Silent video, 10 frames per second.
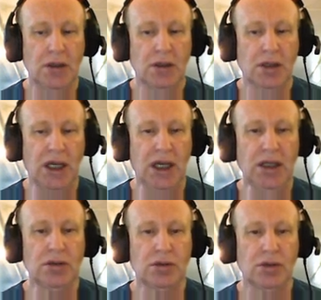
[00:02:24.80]
Okay,
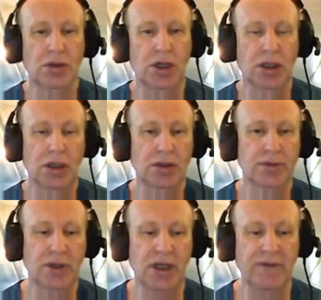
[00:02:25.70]
look,
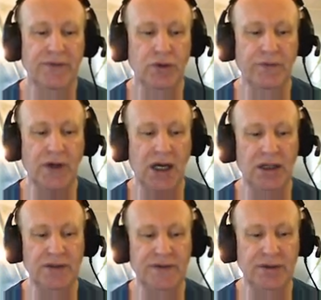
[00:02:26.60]
if you
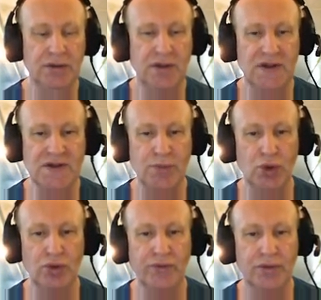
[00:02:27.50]
found this
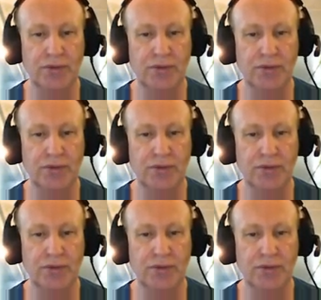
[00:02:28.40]
move,